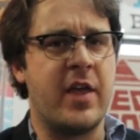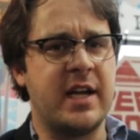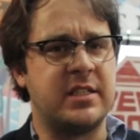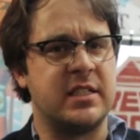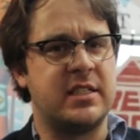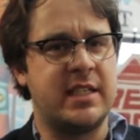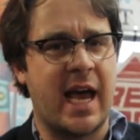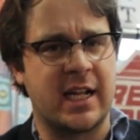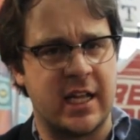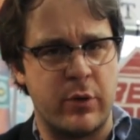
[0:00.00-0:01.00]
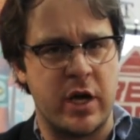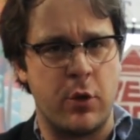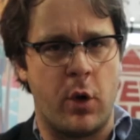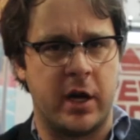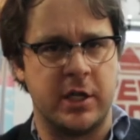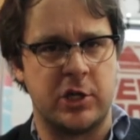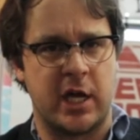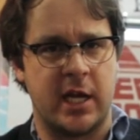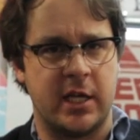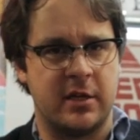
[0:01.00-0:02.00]
that is exactly what you want in a
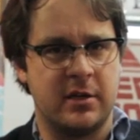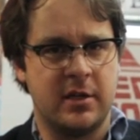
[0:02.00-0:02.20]
shandy.